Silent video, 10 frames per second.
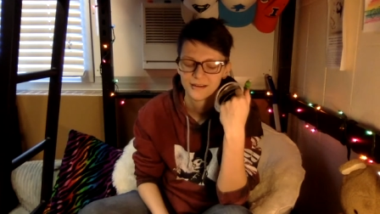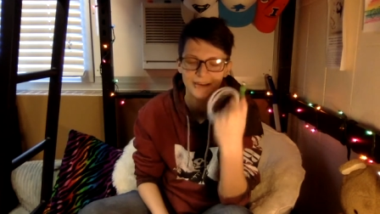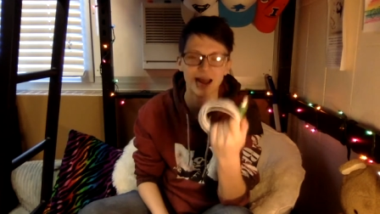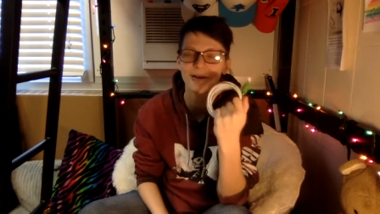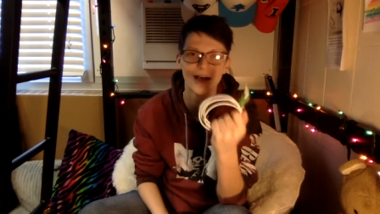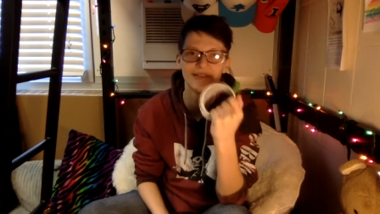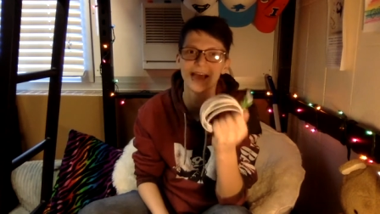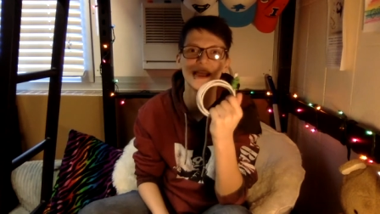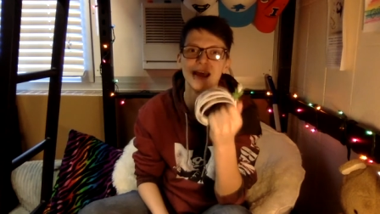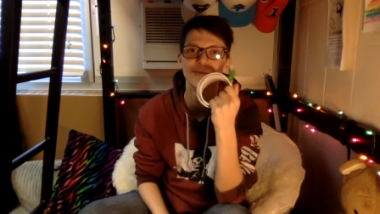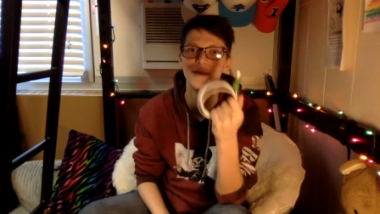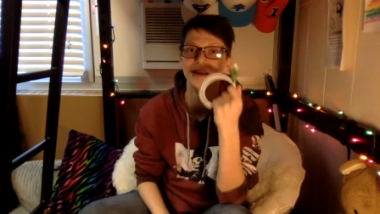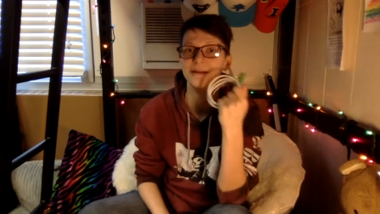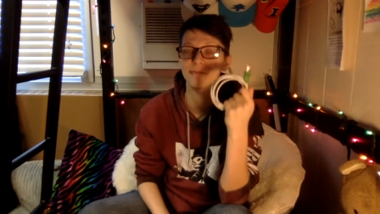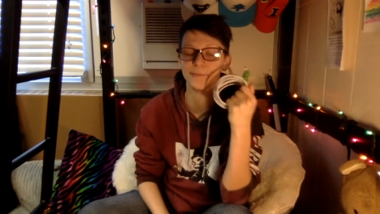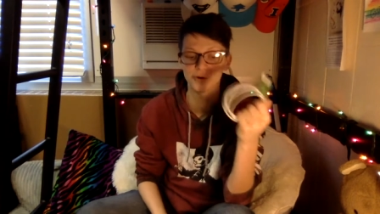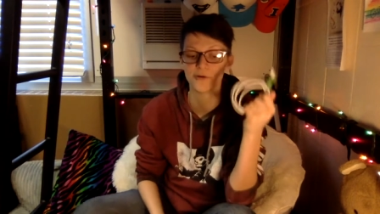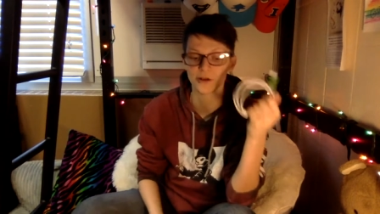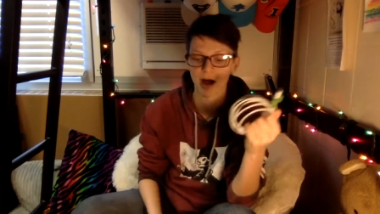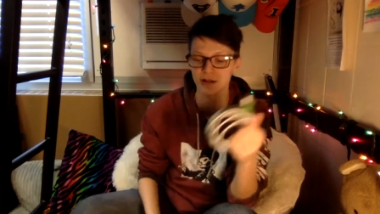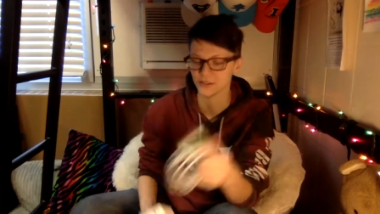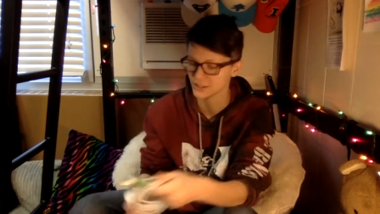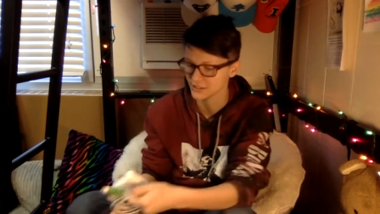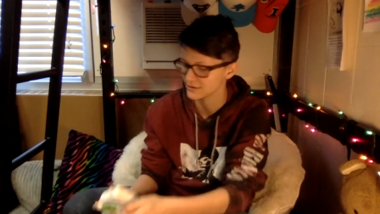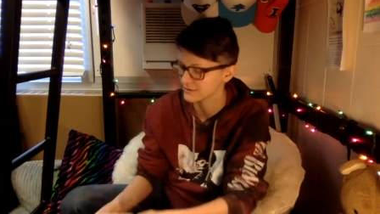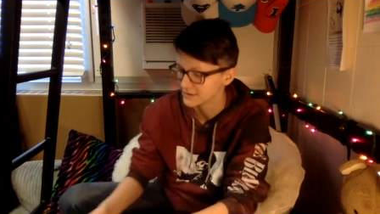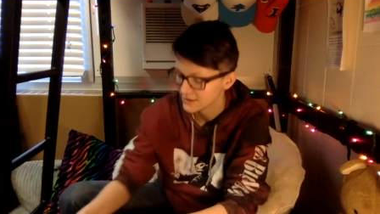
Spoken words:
And I don't have that kind of money. I'm a broke college student.